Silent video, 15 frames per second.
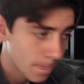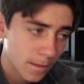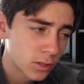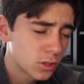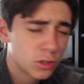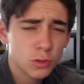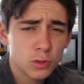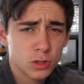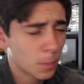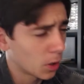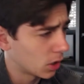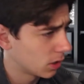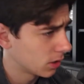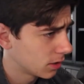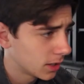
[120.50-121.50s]
Too
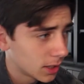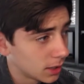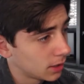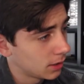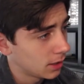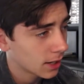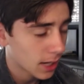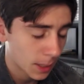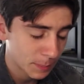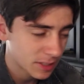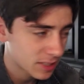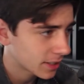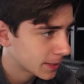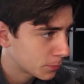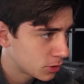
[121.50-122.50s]
smart. I'm gonna
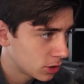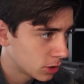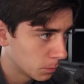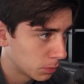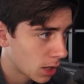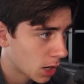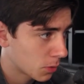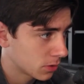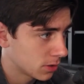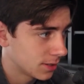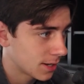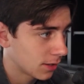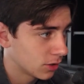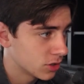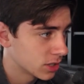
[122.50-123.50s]
slide up to your block with
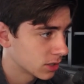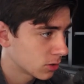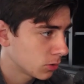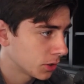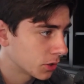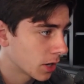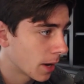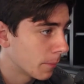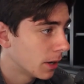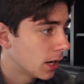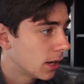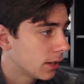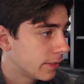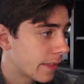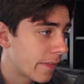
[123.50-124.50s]
intelligence. Holy crap.
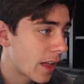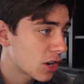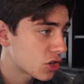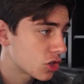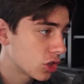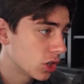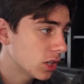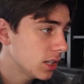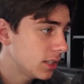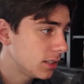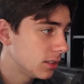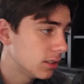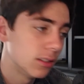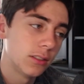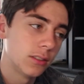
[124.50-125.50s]
Then that should...
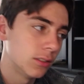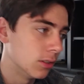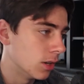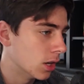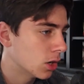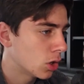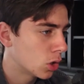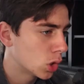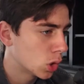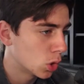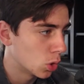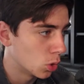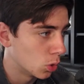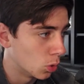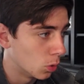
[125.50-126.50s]

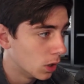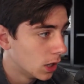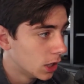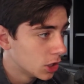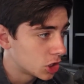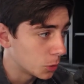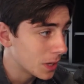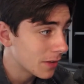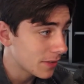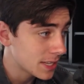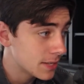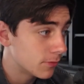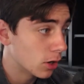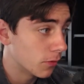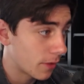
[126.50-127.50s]
No. So we have
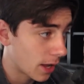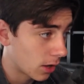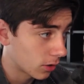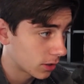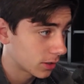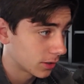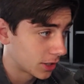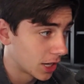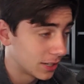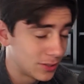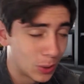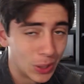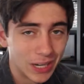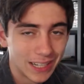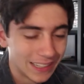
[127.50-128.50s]
Evo Valk, because
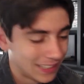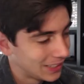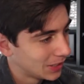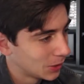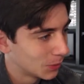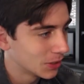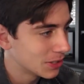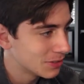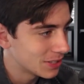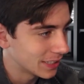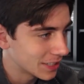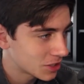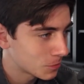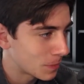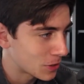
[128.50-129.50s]
we're using
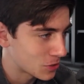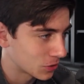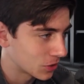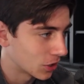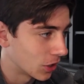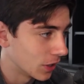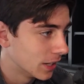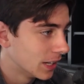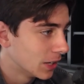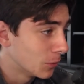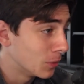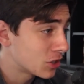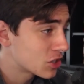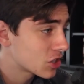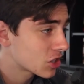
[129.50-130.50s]
this special card,
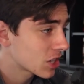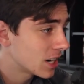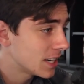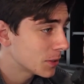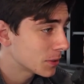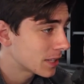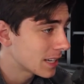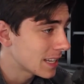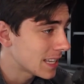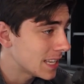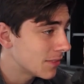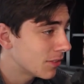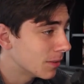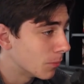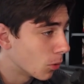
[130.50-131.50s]
which is just gonna deal with it
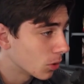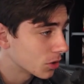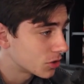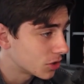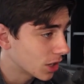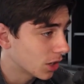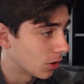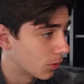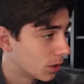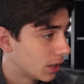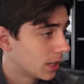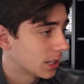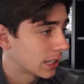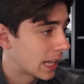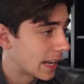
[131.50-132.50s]
even more so.
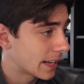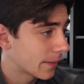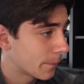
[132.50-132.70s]
Like...